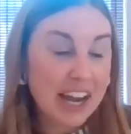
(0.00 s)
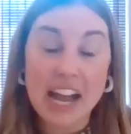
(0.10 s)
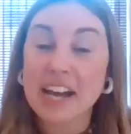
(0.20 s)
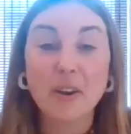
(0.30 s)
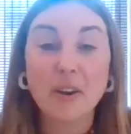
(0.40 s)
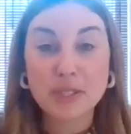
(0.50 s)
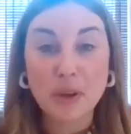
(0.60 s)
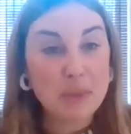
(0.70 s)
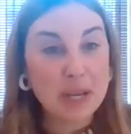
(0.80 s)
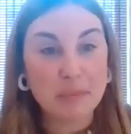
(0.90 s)
I had
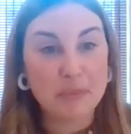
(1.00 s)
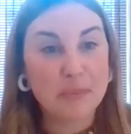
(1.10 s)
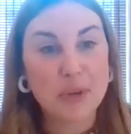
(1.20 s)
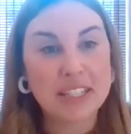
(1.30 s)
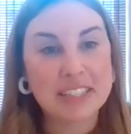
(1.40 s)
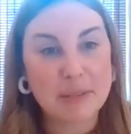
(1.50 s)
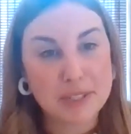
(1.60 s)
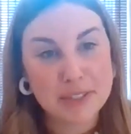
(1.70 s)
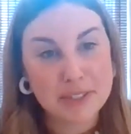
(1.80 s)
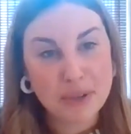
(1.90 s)
so many
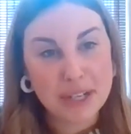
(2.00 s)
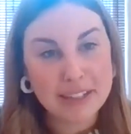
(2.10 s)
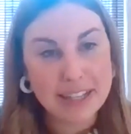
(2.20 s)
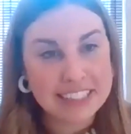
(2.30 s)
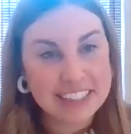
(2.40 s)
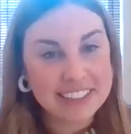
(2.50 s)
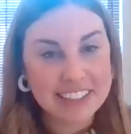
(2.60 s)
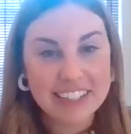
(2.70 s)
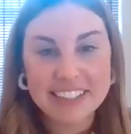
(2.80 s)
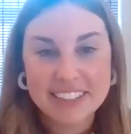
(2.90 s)
preconceptions of what glass is,
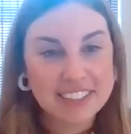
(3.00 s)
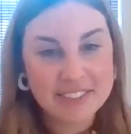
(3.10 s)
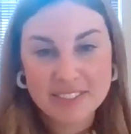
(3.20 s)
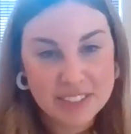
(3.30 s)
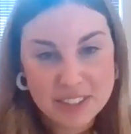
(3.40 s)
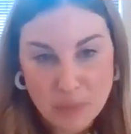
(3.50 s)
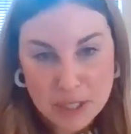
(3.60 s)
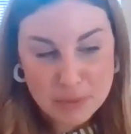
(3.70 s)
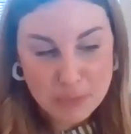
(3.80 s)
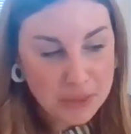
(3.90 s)
and it's so
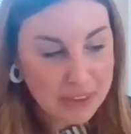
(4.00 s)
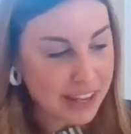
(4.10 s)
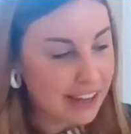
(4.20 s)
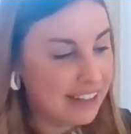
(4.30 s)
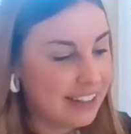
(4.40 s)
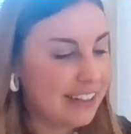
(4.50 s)
much more than that.